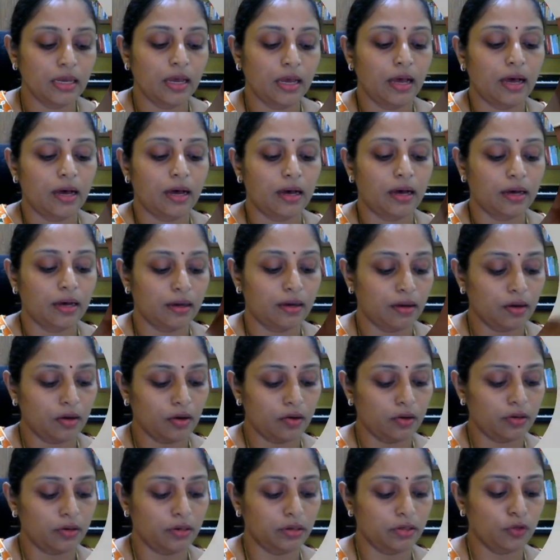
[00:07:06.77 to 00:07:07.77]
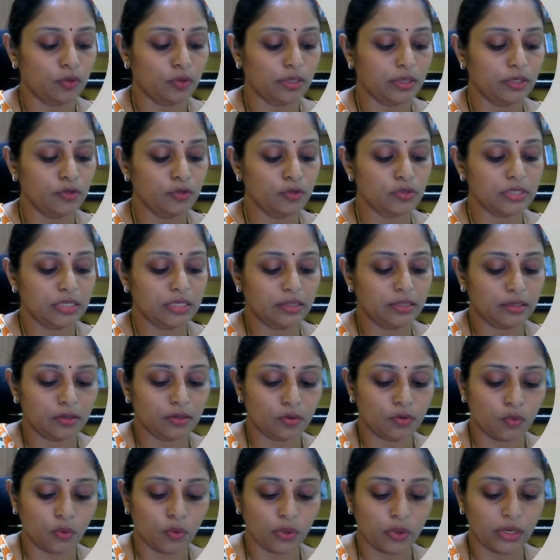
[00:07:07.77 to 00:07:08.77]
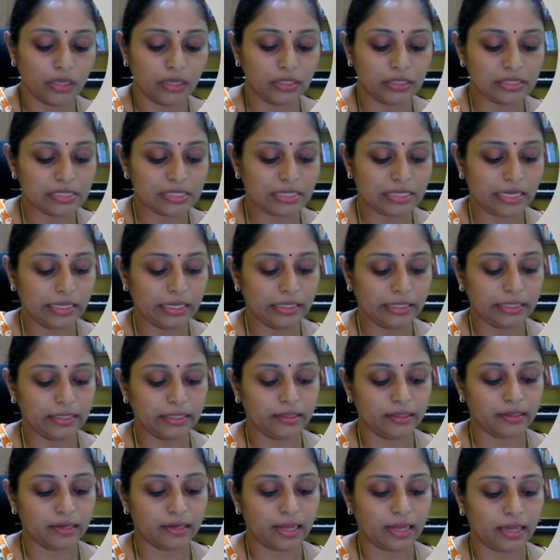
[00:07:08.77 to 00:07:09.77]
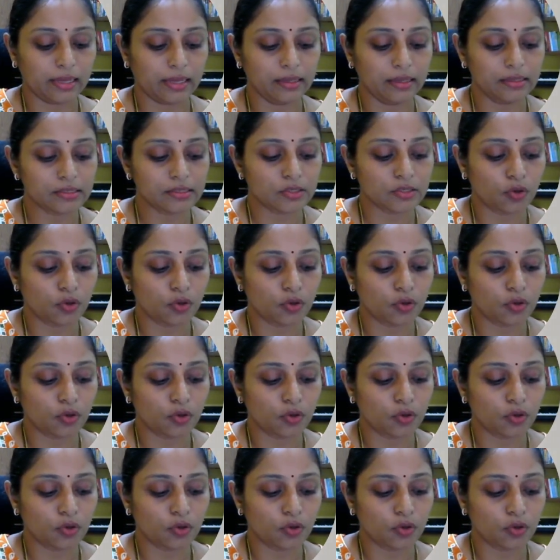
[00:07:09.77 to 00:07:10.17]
or you can use either co-interior angles,